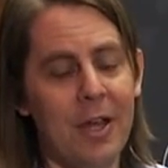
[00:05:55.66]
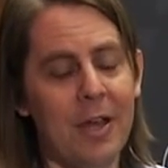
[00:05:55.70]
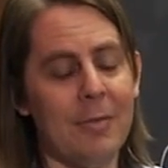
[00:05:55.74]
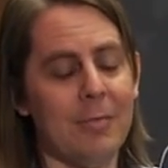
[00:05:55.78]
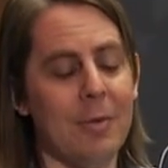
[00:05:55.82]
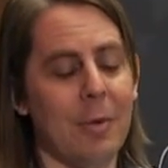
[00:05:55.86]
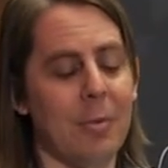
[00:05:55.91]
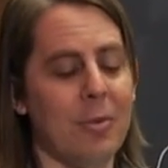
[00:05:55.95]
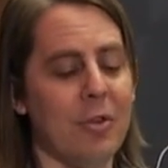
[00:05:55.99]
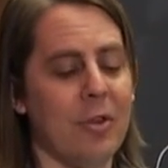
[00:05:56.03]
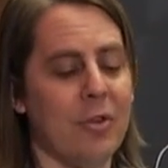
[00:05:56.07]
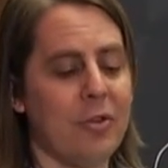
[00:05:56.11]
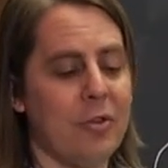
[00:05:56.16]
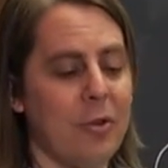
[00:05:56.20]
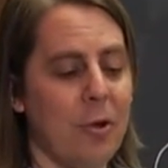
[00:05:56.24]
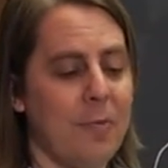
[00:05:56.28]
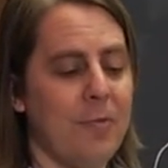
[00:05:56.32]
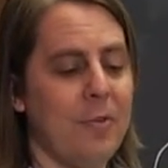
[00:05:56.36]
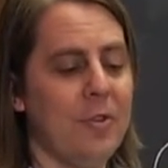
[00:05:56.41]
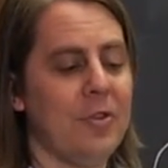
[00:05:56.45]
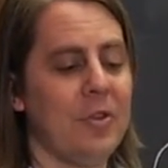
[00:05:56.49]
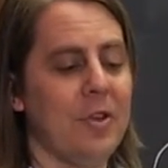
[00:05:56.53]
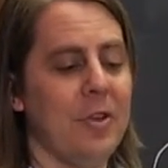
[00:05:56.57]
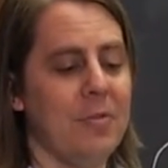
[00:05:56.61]
Remember, the
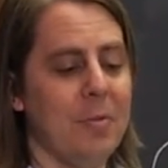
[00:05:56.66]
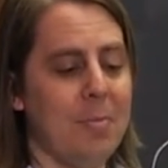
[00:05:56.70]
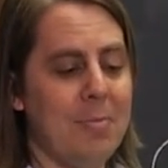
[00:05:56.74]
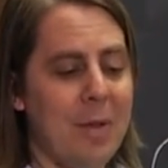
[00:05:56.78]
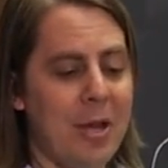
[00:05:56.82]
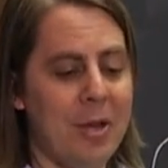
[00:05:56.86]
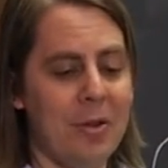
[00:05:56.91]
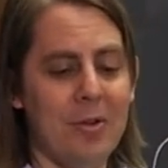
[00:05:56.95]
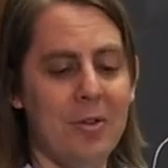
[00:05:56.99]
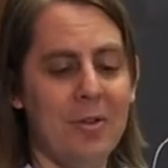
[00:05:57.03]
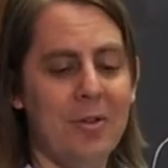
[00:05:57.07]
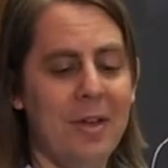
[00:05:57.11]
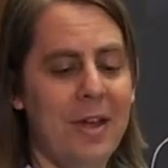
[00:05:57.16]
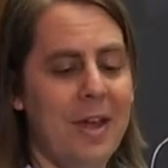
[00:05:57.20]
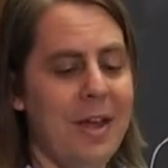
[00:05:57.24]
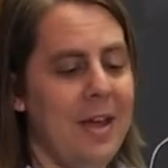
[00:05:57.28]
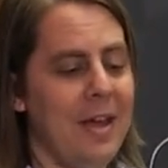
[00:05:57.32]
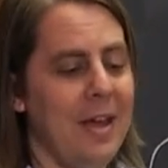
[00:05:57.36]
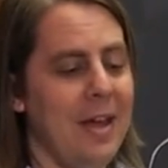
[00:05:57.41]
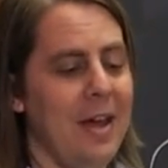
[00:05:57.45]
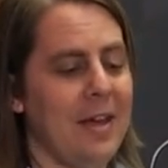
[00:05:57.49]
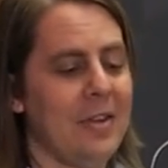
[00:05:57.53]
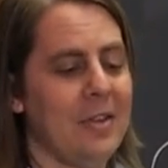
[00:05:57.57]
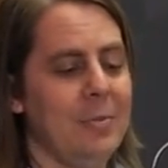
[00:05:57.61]
surface of a metal
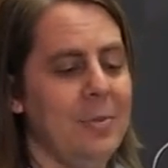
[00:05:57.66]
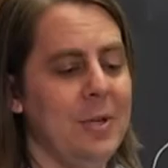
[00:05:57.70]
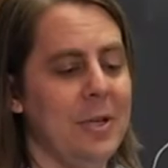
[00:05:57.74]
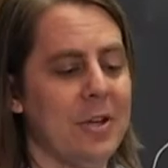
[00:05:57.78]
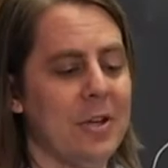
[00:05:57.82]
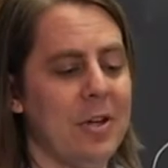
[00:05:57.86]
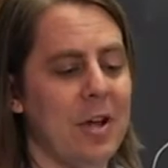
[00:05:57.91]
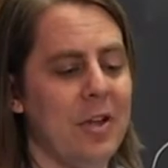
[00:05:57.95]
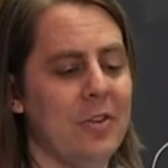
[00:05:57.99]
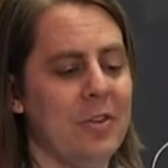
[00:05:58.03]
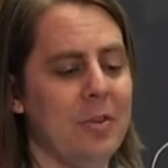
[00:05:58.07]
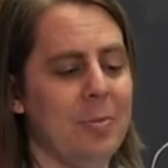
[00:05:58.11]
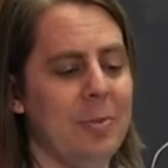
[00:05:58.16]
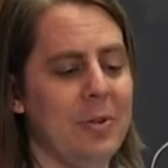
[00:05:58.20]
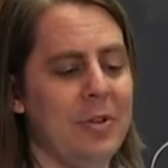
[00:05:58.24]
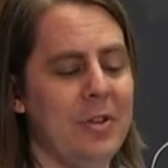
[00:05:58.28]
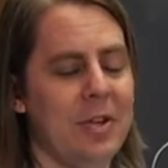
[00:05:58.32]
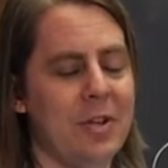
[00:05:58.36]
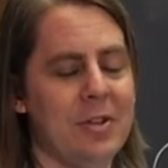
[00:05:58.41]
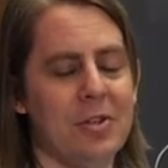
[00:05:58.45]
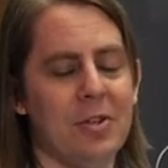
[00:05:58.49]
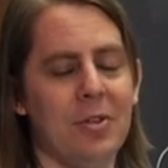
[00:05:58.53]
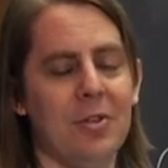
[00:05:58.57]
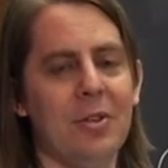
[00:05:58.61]
has to be at a constant
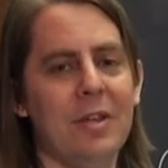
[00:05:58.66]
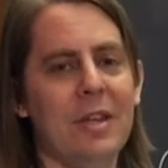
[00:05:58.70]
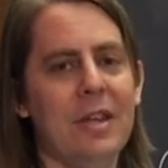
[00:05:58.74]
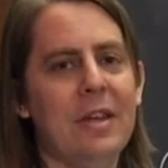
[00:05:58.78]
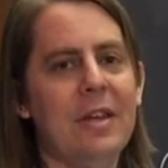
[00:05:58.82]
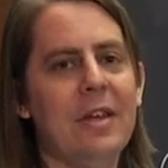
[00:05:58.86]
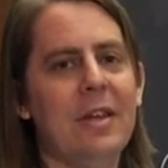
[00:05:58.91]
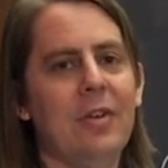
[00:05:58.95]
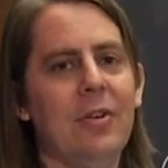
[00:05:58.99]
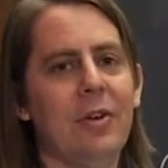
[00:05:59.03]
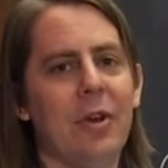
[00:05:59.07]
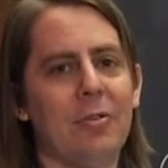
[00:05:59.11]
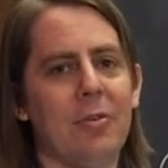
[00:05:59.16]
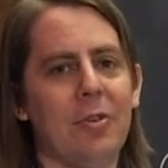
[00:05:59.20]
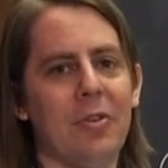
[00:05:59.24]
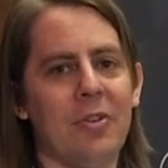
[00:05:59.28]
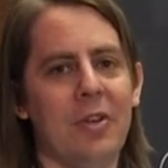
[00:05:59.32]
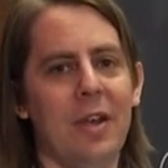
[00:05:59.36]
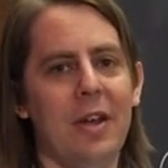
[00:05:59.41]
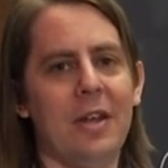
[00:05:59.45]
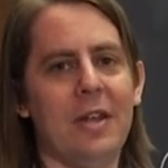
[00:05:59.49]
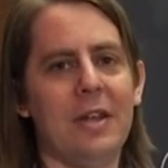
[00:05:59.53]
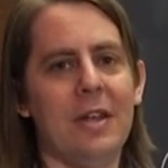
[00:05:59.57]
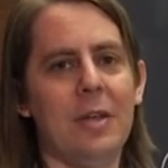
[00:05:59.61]
potential in
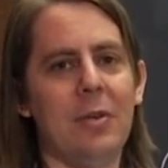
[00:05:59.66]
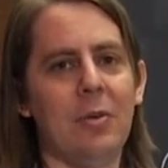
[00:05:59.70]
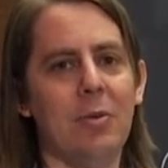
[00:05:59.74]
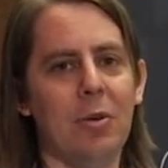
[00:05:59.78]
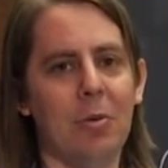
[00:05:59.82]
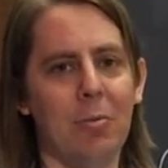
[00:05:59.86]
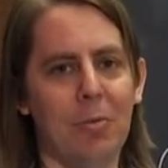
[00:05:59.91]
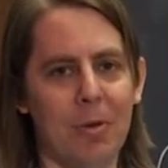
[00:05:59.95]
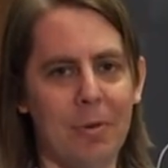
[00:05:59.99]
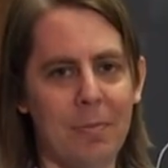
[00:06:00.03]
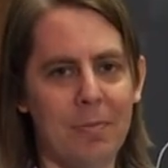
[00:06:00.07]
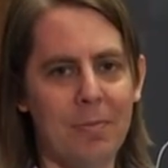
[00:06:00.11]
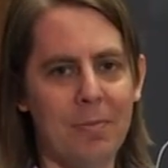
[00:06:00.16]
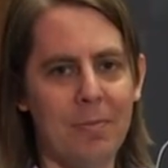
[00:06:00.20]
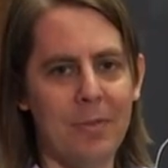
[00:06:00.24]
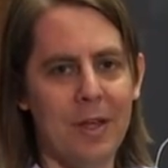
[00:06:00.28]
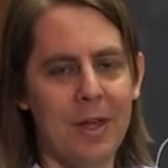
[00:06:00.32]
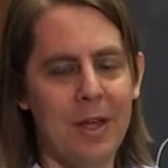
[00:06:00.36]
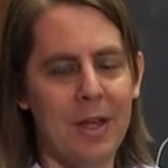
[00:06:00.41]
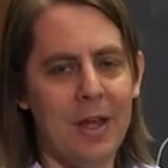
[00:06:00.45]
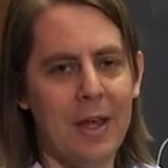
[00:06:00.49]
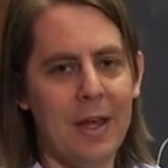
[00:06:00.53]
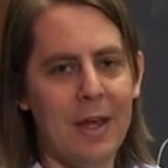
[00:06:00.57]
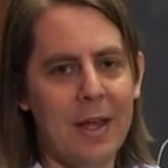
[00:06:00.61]
electrostatic equilibrium.
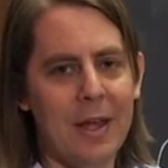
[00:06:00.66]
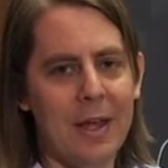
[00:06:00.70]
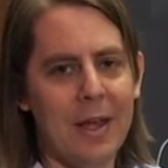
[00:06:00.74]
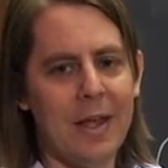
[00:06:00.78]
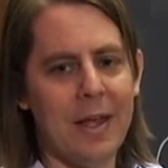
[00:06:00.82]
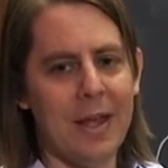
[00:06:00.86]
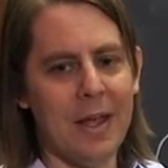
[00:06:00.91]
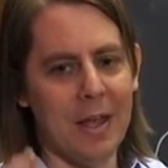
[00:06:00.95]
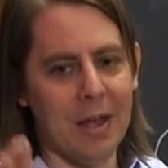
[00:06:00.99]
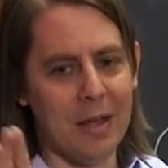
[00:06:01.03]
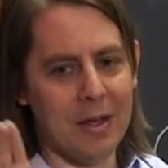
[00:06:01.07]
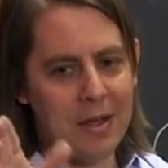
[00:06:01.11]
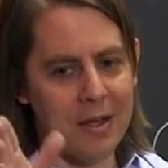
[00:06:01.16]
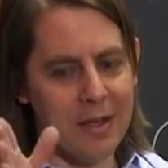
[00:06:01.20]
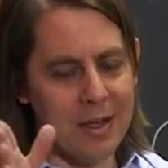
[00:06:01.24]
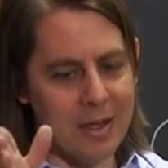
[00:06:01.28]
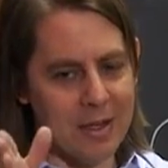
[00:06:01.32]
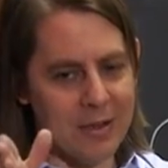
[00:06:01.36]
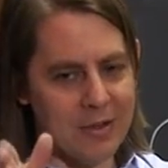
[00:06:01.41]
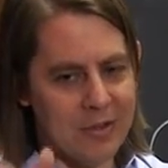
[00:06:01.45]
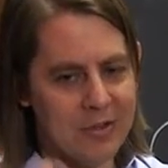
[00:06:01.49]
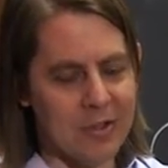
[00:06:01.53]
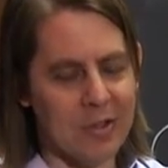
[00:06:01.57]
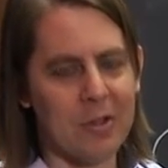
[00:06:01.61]
And
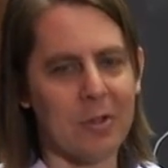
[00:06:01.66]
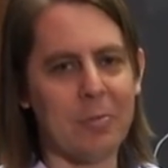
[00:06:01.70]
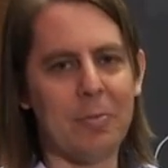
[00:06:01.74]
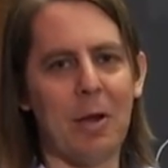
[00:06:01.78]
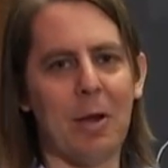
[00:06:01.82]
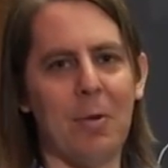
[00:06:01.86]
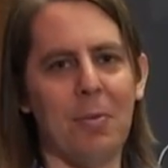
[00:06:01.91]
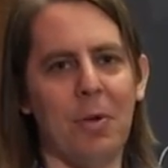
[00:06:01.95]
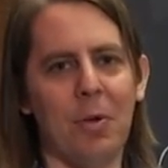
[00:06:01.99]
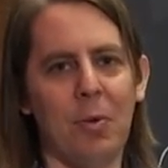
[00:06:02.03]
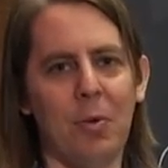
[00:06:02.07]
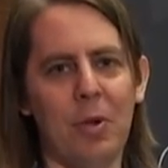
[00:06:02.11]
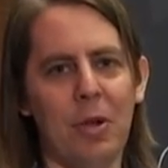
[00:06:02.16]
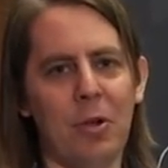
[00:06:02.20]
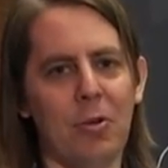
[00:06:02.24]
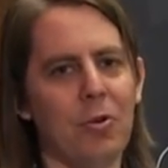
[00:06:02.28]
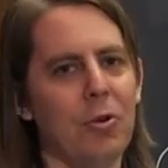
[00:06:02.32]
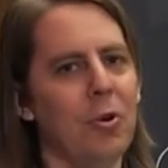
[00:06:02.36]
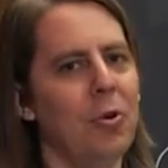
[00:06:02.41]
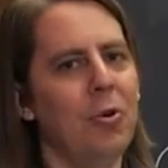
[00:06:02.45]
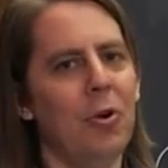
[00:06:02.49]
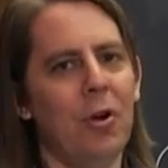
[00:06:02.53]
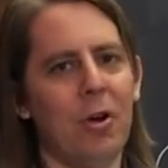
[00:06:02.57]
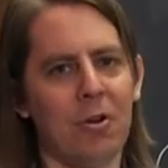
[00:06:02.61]
in this experiment, we are
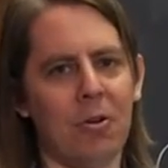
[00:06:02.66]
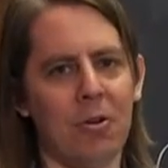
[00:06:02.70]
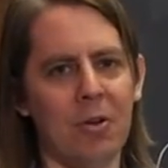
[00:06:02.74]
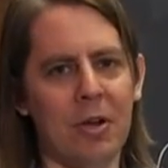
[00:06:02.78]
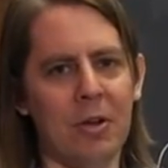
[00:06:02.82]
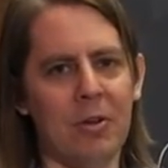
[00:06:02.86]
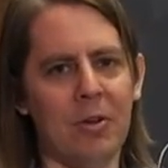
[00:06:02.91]
no longer in